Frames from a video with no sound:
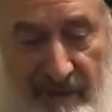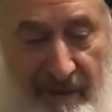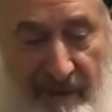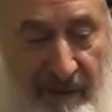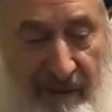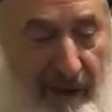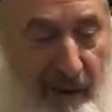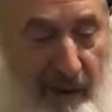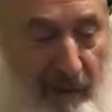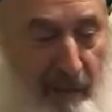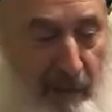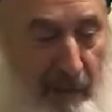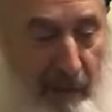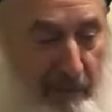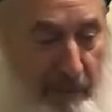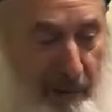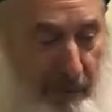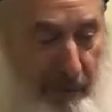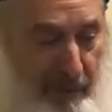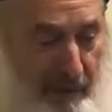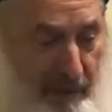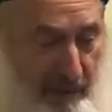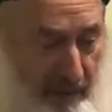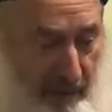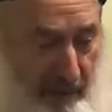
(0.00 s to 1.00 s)
Are we
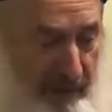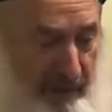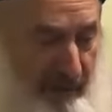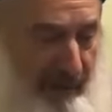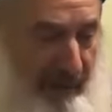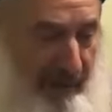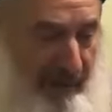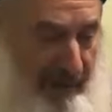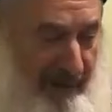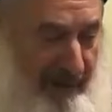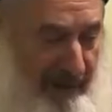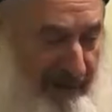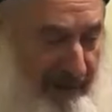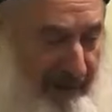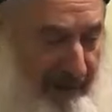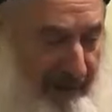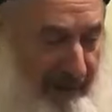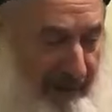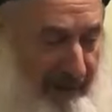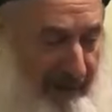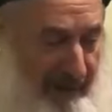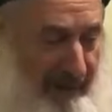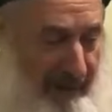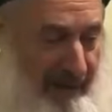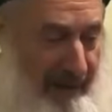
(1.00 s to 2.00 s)
producing
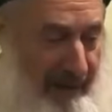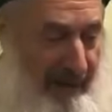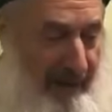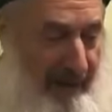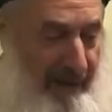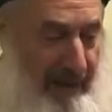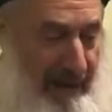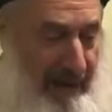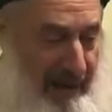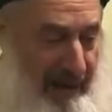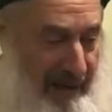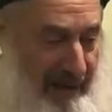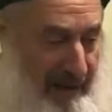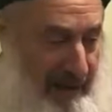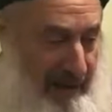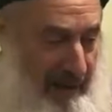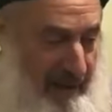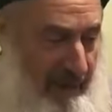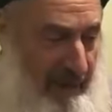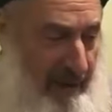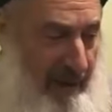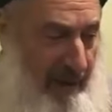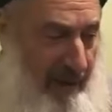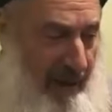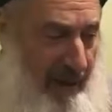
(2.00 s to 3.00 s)

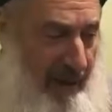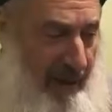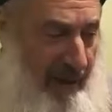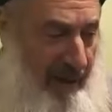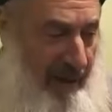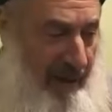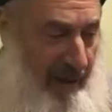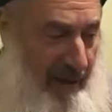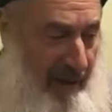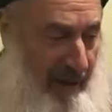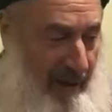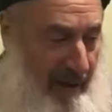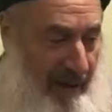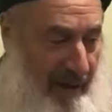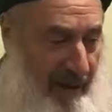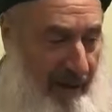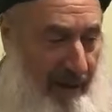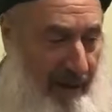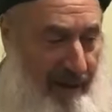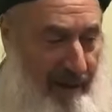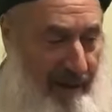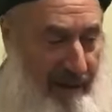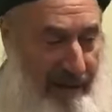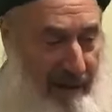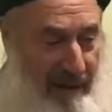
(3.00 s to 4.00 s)
negativity
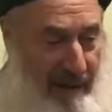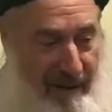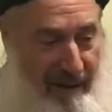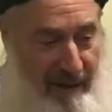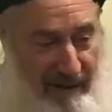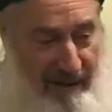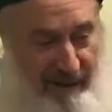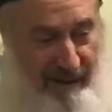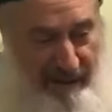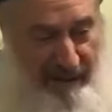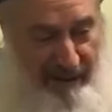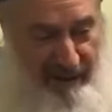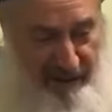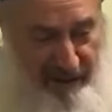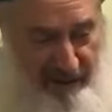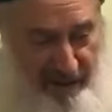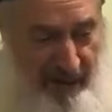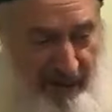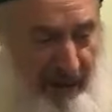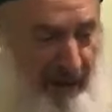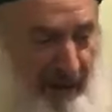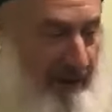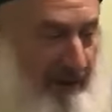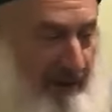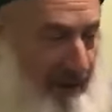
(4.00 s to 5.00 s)
that
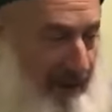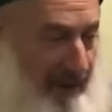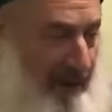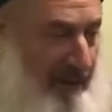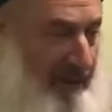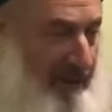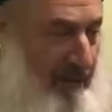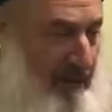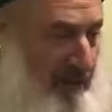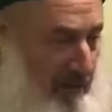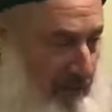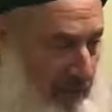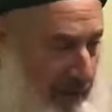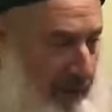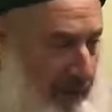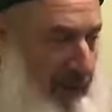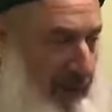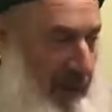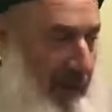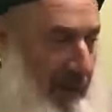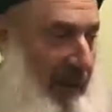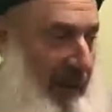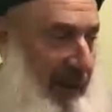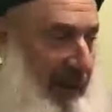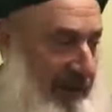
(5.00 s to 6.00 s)
shayateens is
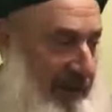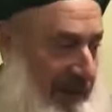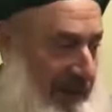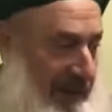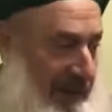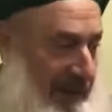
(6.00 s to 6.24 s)
feeding on that